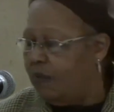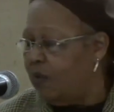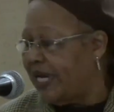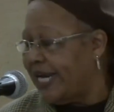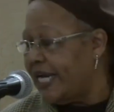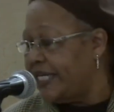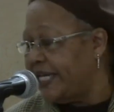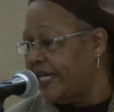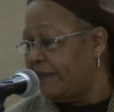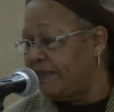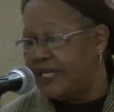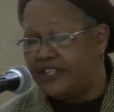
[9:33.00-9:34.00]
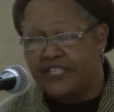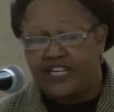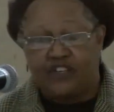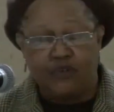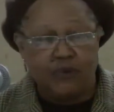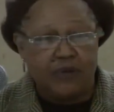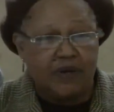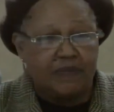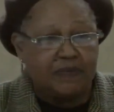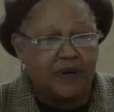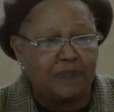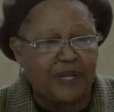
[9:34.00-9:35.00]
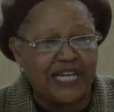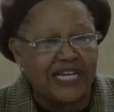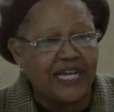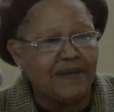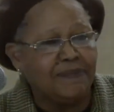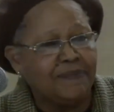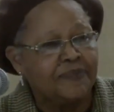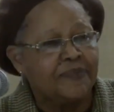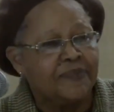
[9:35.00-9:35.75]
Well, like I tell them, let's get you on, we'll play a game.